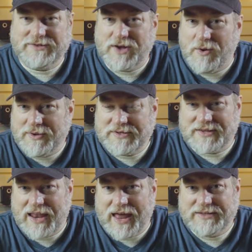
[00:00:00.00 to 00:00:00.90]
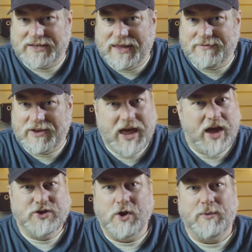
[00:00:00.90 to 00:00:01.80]
always, as I like to leave it,
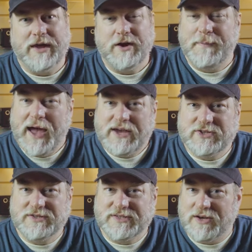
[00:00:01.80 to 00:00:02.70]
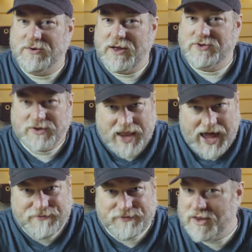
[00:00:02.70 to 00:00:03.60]
don't let your passion center around your
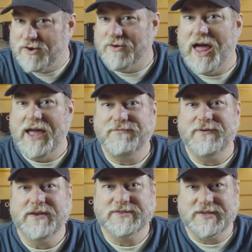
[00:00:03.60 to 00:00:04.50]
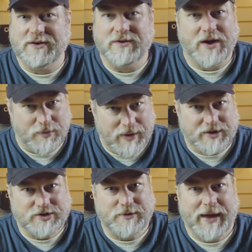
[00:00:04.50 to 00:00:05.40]
life. Let your life center around your